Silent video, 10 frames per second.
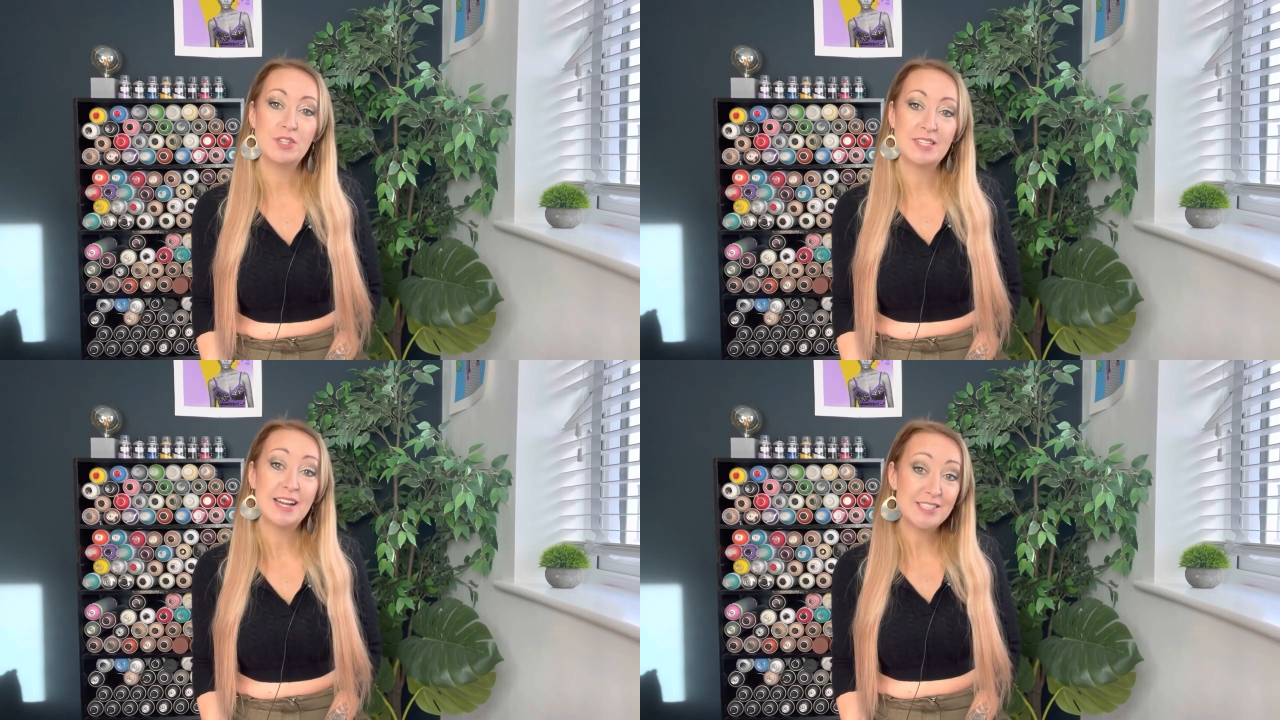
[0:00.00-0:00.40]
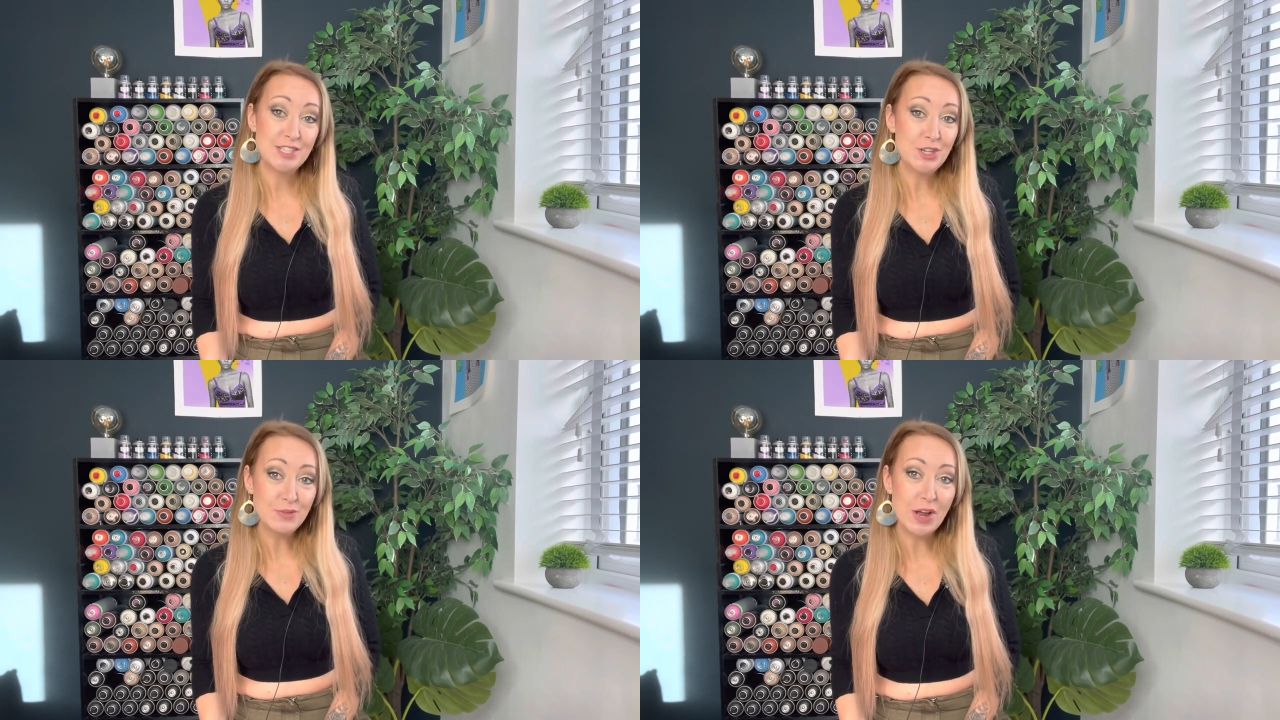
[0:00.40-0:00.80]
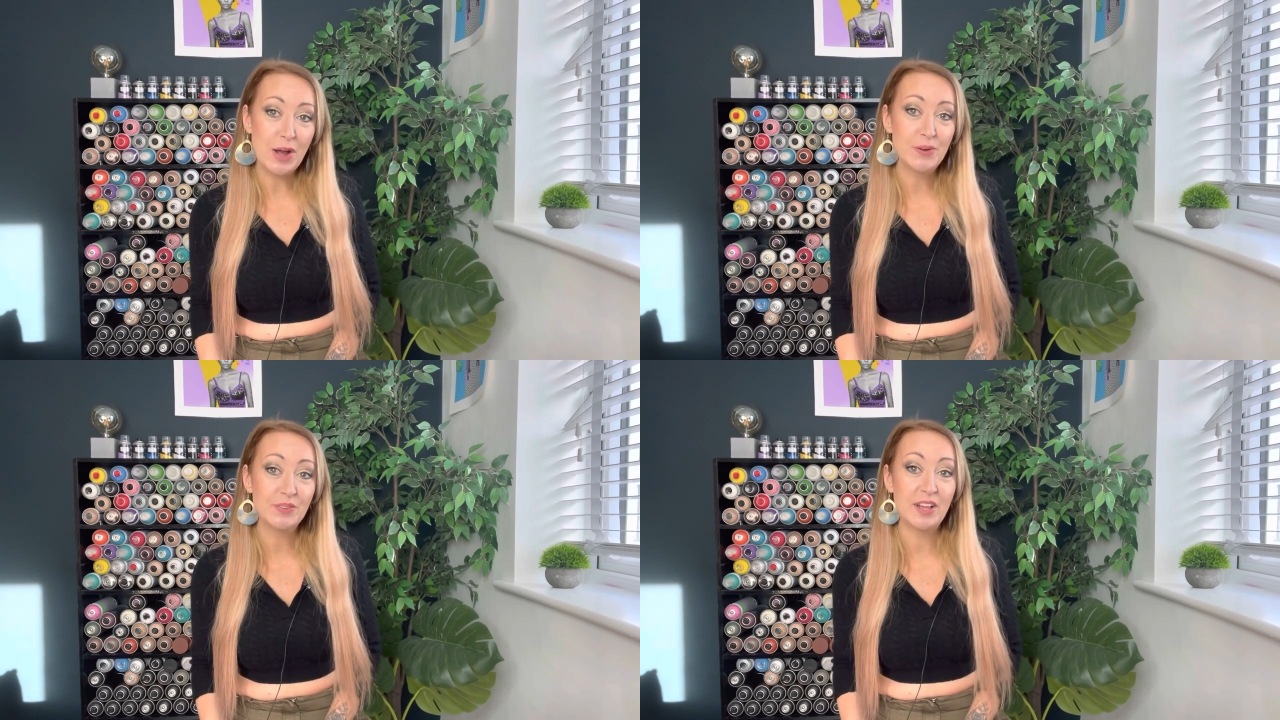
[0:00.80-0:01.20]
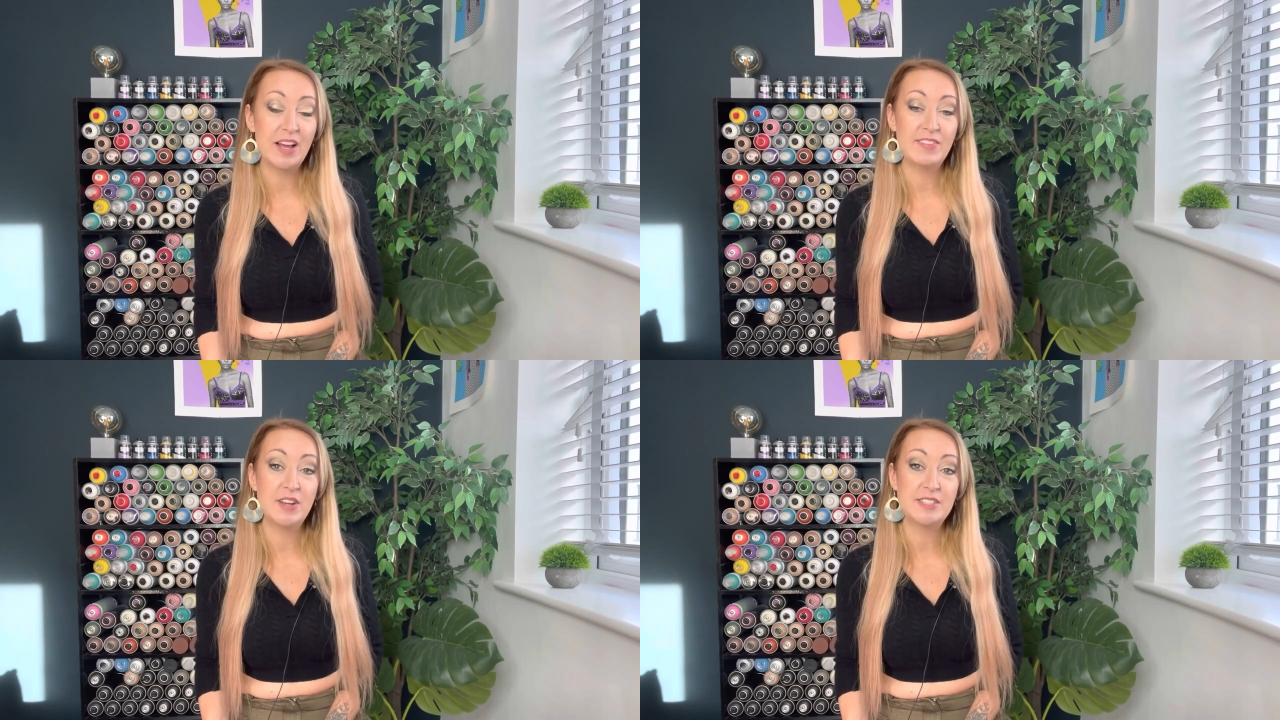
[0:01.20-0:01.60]
just letting you know
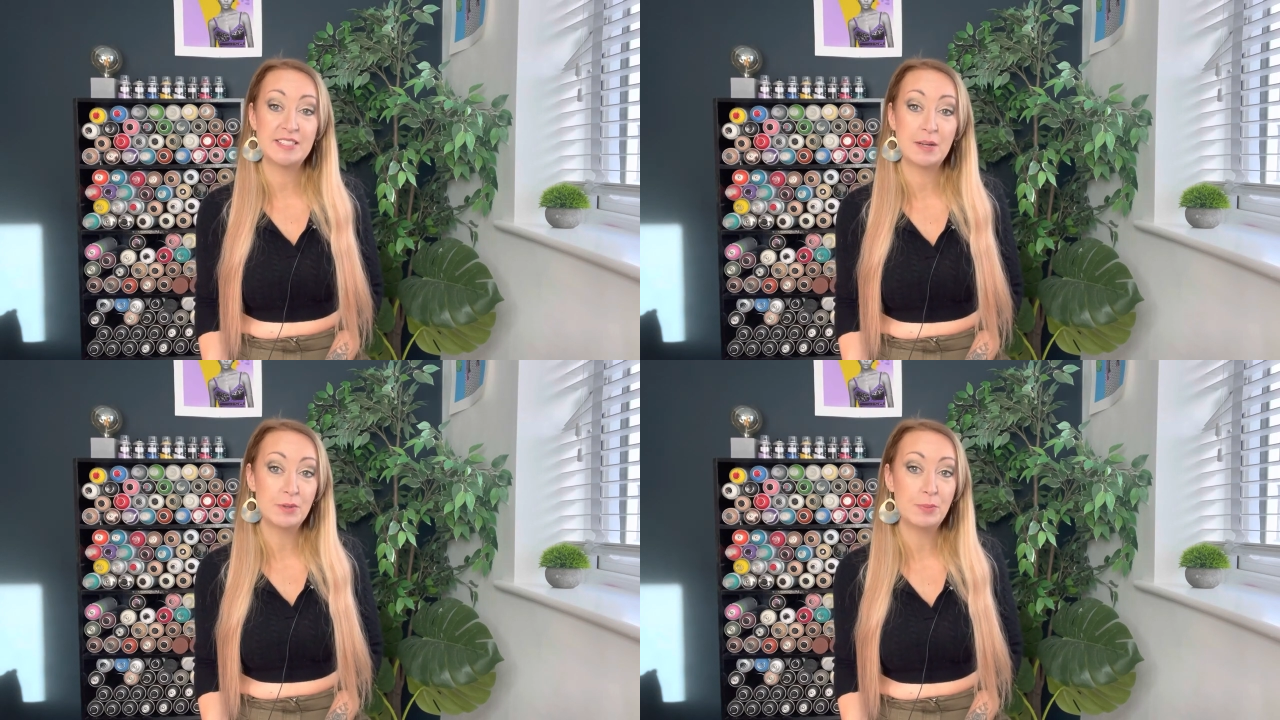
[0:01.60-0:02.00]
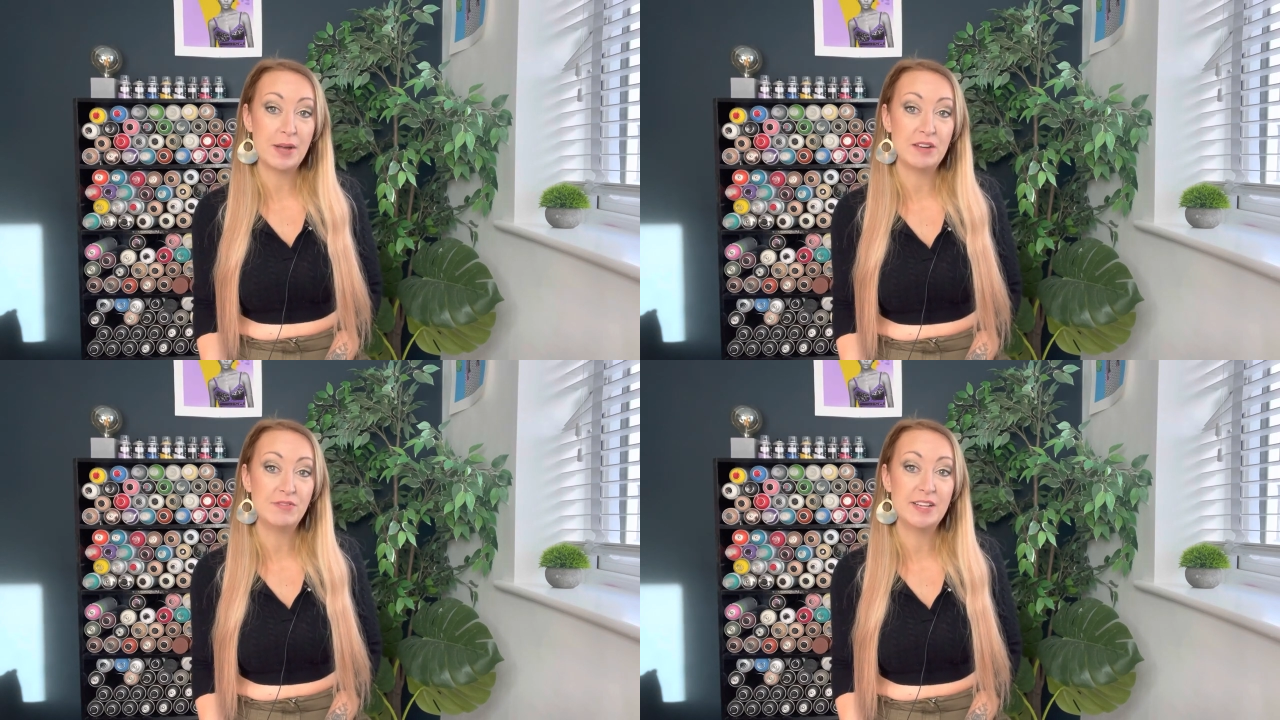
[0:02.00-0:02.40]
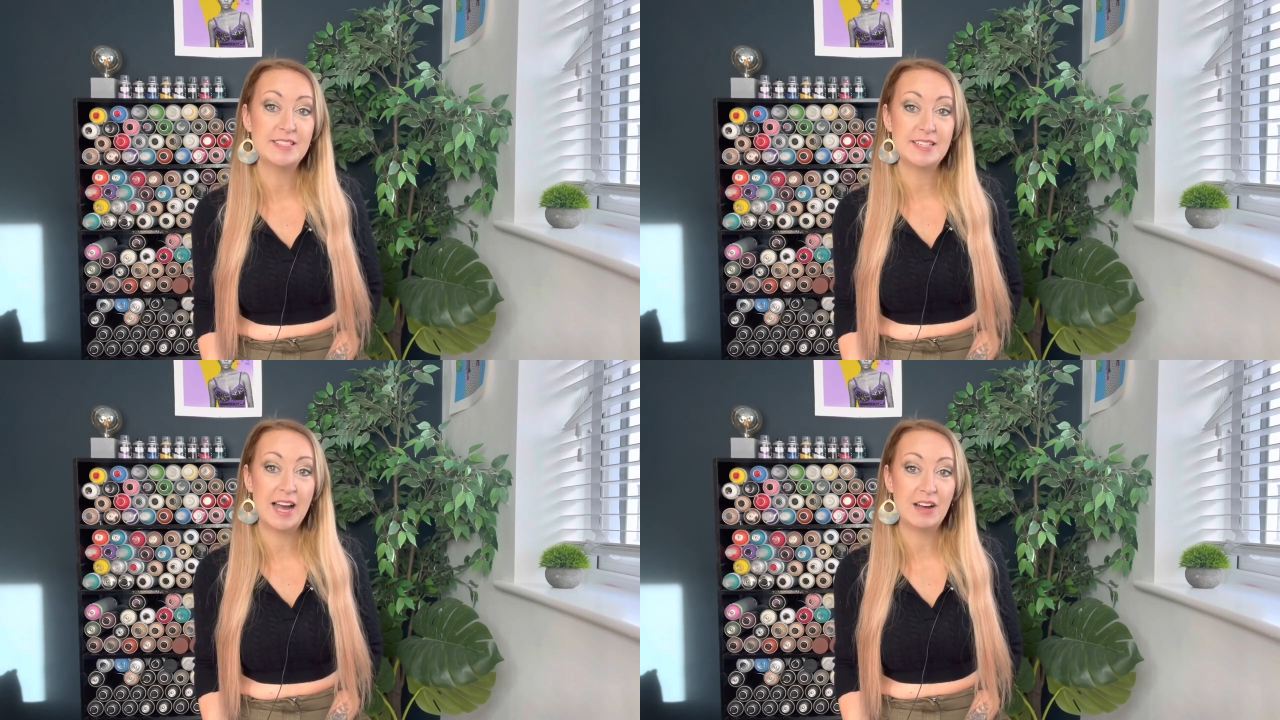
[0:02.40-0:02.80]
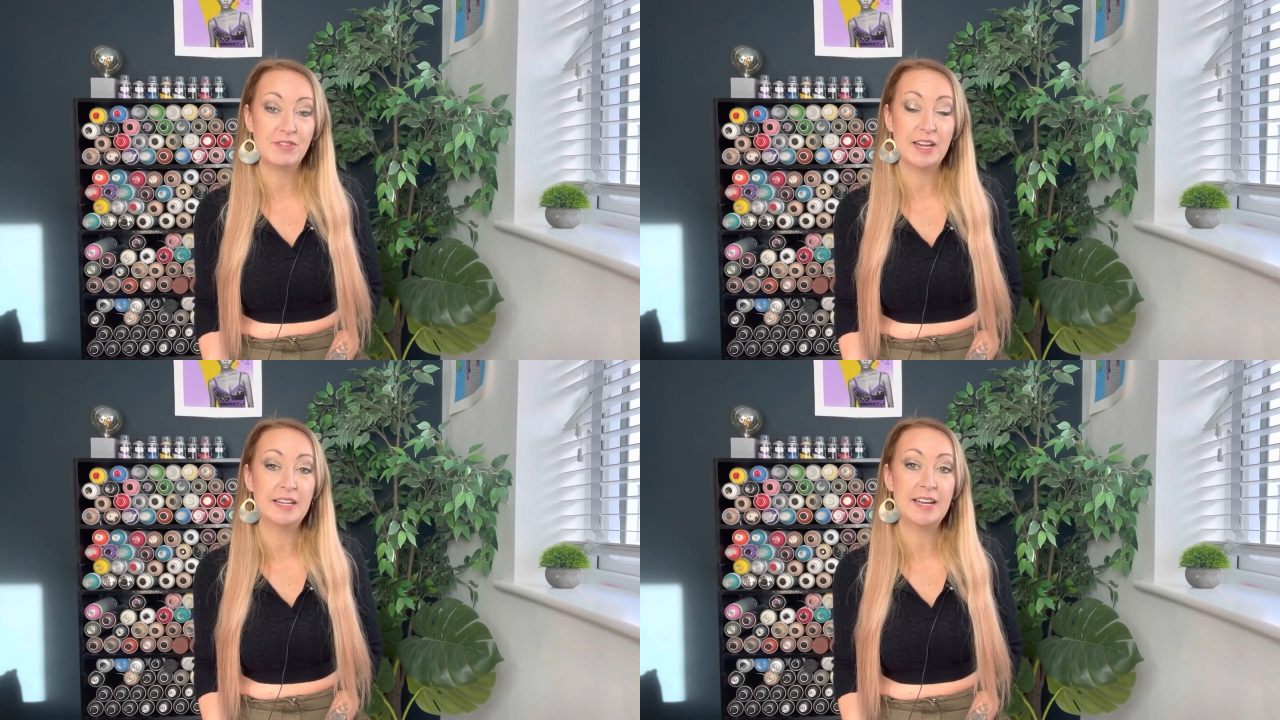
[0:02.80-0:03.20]
that those are some of the benefits to
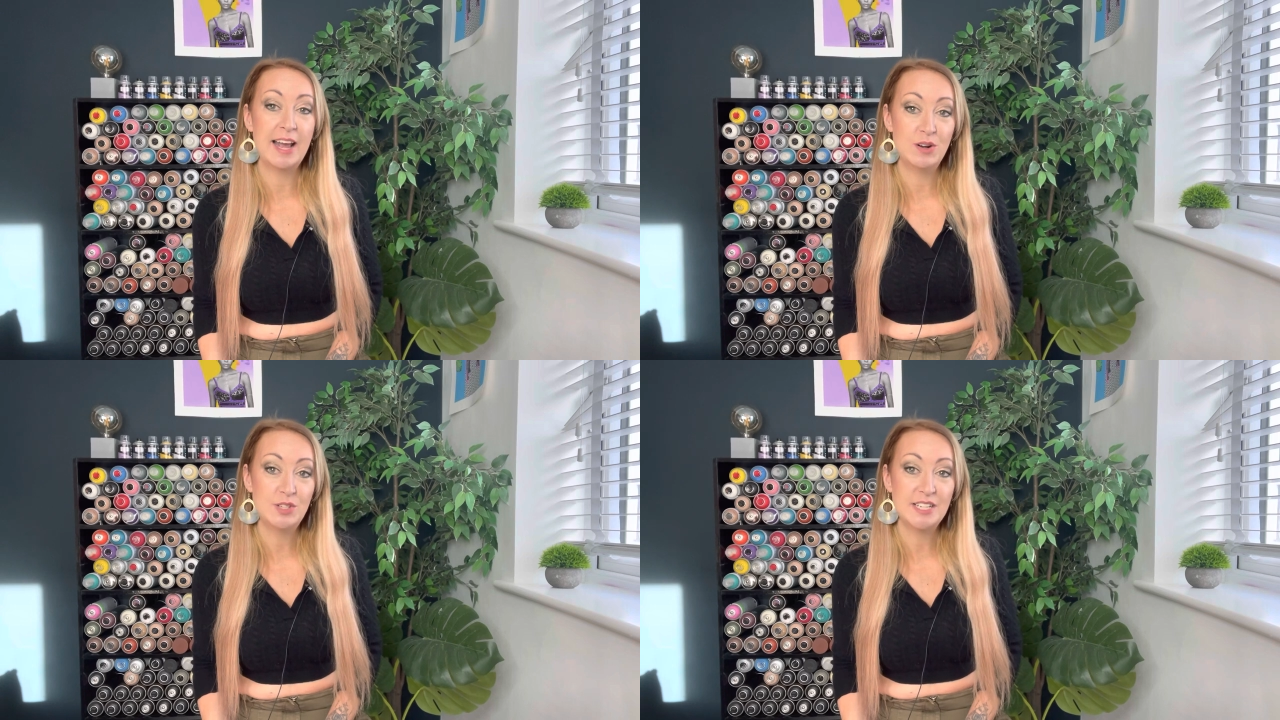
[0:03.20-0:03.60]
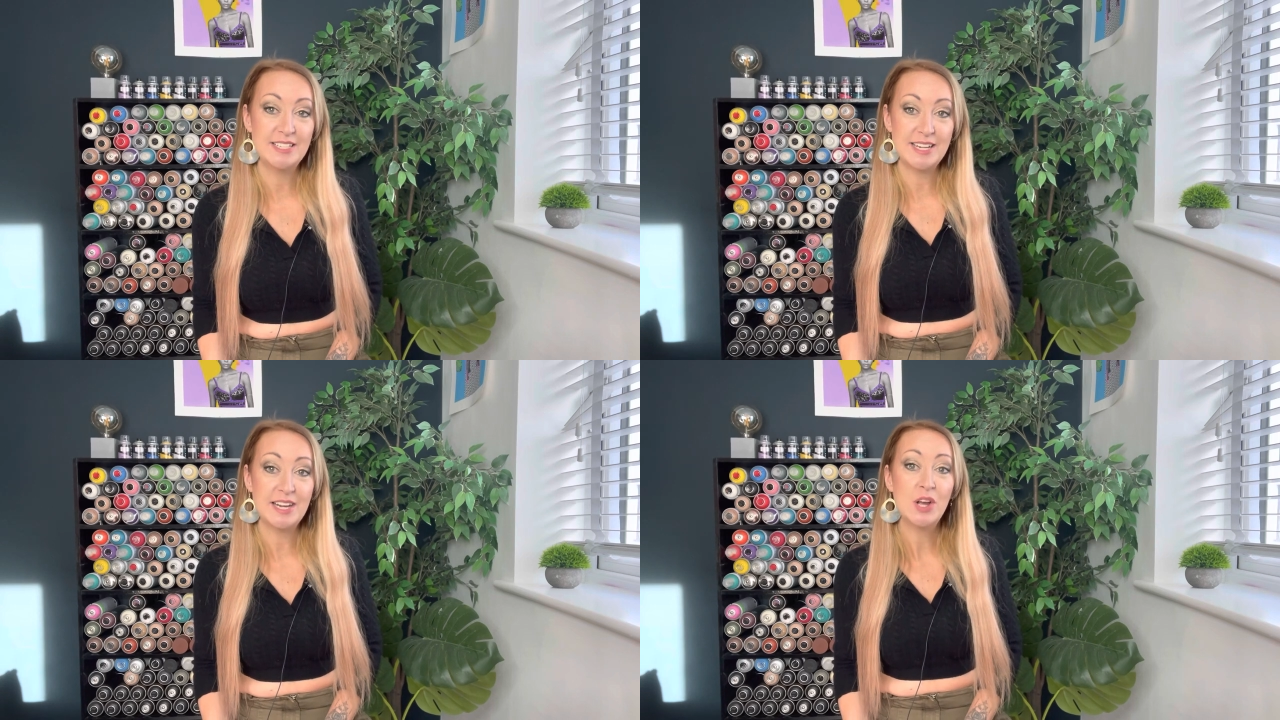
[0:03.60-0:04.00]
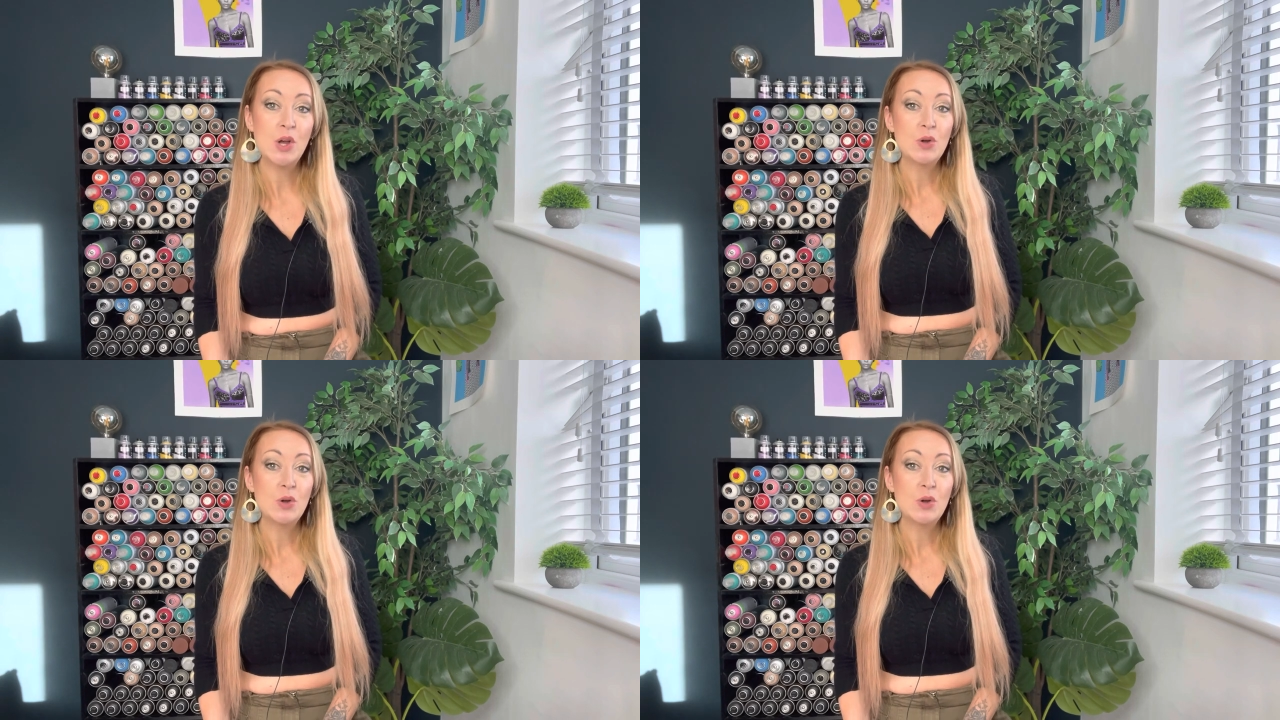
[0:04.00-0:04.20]
having an LTD